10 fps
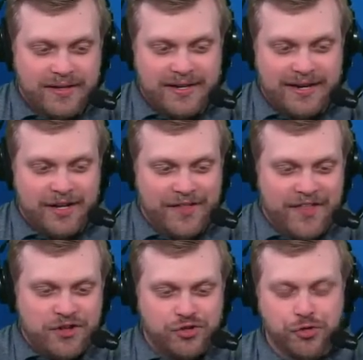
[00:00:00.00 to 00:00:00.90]
I don't know, they,
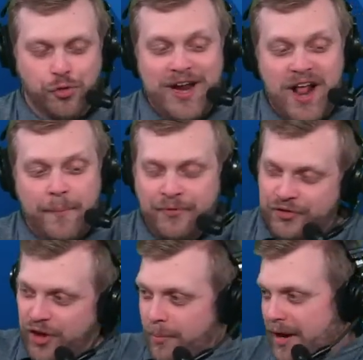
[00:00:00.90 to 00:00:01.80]
they trade up for
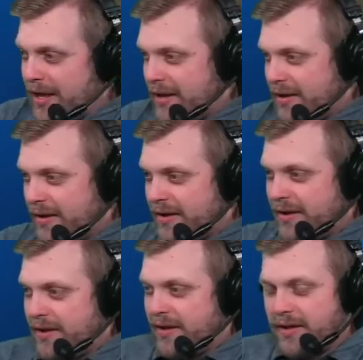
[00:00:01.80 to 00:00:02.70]
somebody.
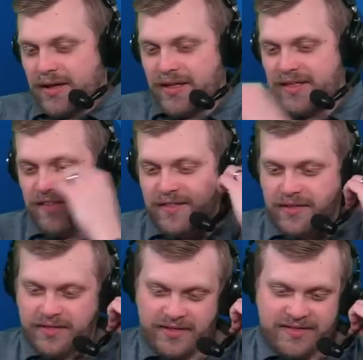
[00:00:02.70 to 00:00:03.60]
I mean,
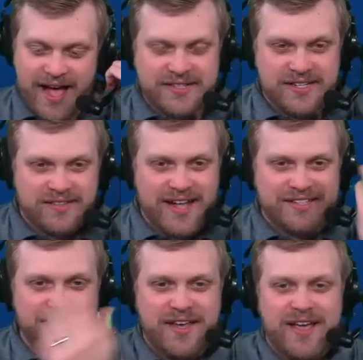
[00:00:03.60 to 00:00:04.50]
I think that's
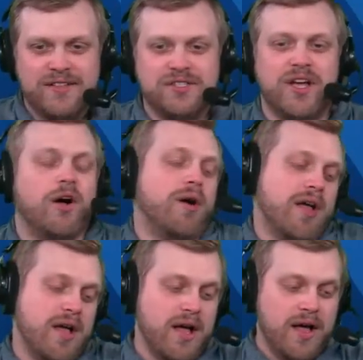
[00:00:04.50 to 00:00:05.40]
that's in the end. So
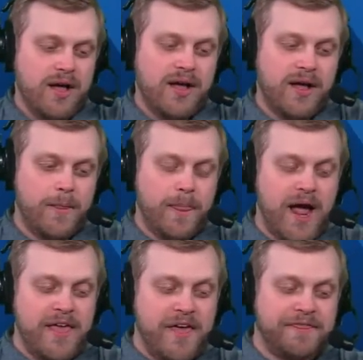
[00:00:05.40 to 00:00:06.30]

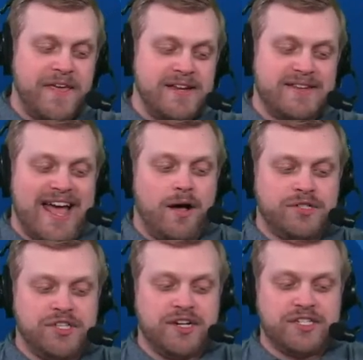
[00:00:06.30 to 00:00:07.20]
I, I think
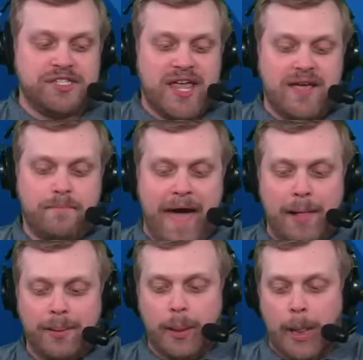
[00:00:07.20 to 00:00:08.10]
Dallas is going to stand
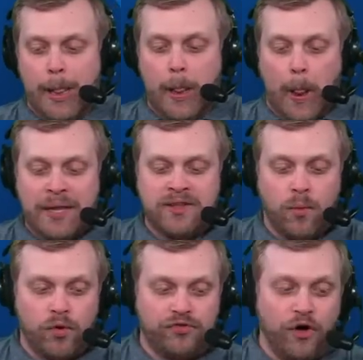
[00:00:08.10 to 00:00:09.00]
pat, let the
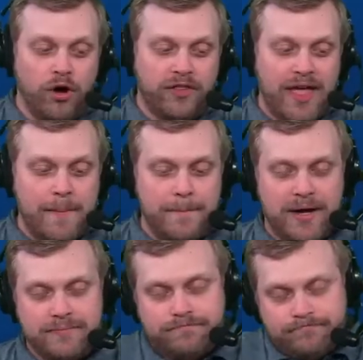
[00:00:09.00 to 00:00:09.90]
board fall to them,
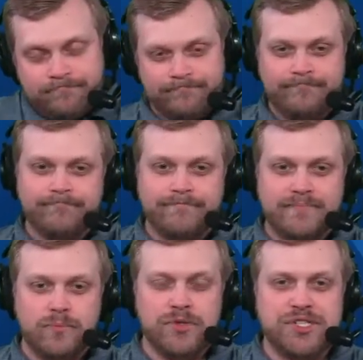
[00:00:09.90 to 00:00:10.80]
but
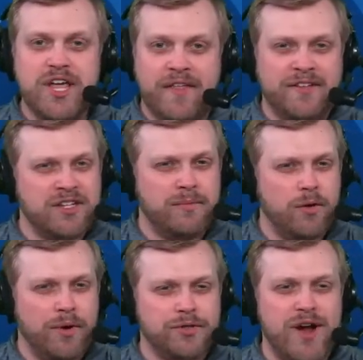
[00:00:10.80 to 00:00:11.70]
we'll see. I think it's going to be
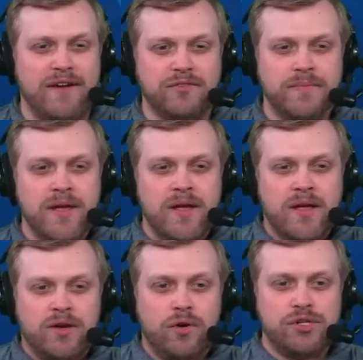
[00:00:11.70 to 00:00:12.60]
a weird draft.
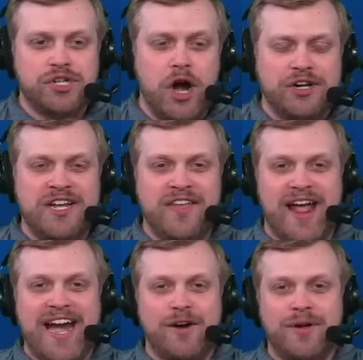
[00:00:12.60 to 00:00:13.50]
Cool Sharky,
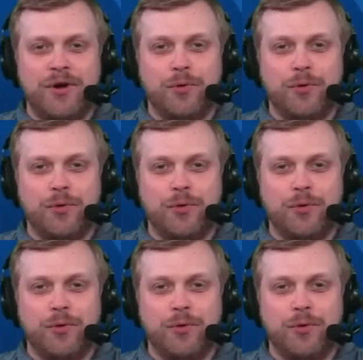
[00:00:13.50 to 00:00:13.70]
the Aaron